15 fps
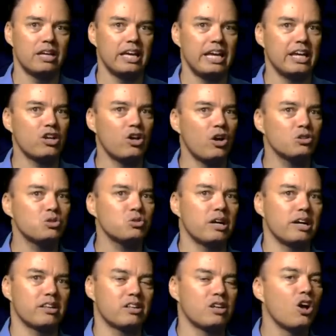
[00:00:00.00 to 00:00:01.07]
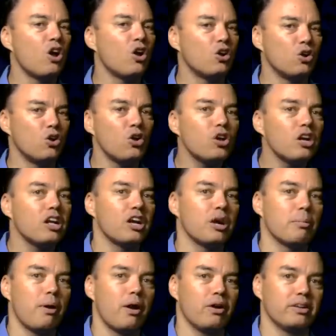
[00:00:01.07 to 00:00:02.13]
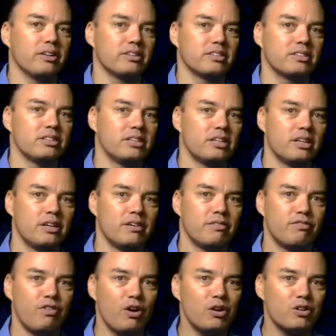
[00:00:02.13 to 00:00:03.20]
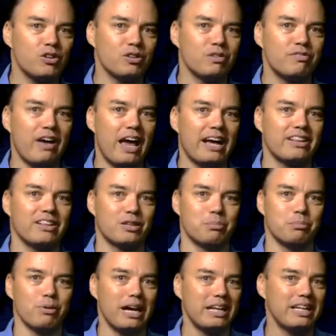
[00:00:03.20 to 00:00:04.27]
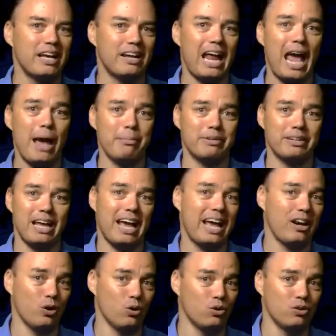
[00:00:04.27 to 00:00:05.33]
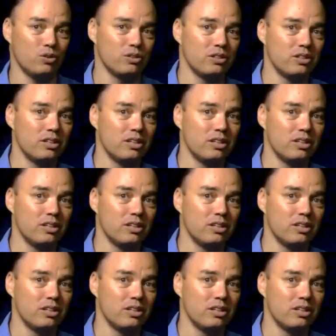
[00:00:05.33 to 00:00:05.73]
In contrast, nuclear opponents focused on the fact that the breakdown happened at all.